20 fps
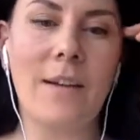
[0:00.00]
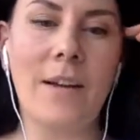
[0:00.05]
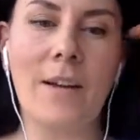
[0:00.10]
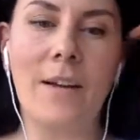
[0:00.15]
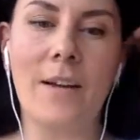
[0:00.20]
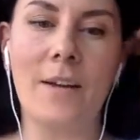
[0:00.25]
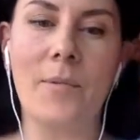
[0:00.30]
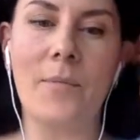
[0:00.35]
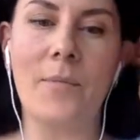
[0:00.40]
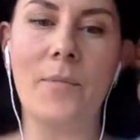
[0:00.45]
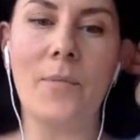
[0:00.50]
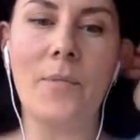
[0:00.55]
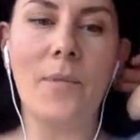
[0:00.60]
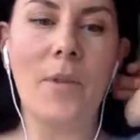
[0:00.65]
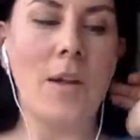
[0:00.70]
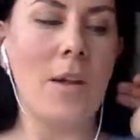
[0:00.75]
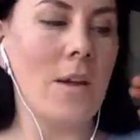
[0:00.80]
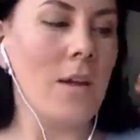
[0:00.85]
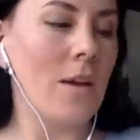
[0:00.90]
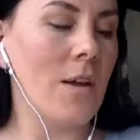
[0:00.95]
my
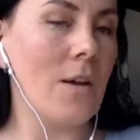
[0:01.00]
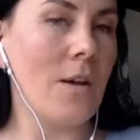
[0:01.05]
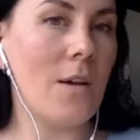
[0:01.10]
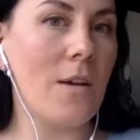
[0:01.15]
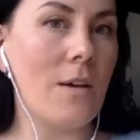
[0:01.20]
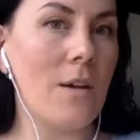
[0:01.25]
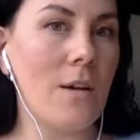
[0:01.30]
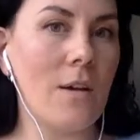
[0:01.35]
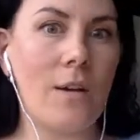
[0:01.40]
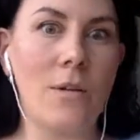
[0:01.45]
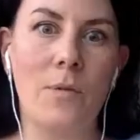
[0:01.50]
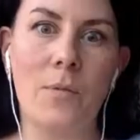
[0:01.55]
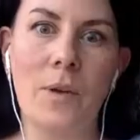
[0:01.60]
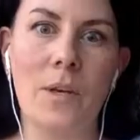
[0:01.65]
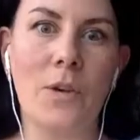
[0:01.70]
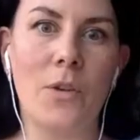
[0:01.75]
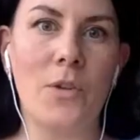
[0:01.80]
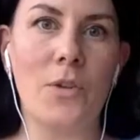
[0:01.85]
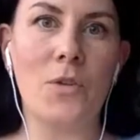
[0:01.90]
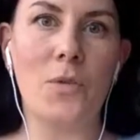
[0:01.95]
gosh, one
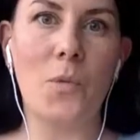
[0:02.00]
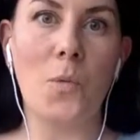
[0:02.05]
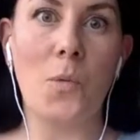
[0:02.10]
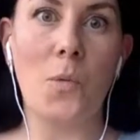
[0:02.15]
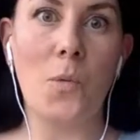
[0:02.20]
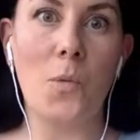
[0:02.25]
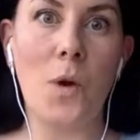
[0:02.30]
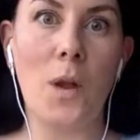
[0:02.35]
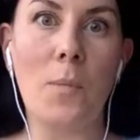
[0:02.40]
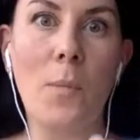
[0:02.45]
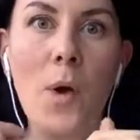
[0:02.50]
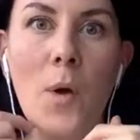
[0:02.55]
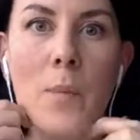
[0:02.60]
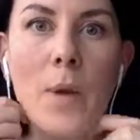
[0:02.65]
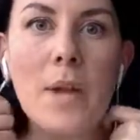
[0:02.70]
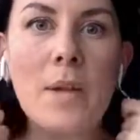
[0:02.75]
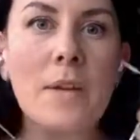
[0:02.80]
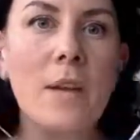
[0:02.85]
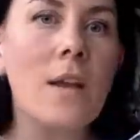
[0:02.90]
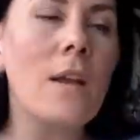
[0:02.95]

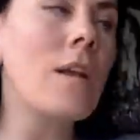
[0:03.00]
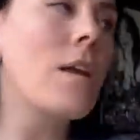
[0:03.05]
moment.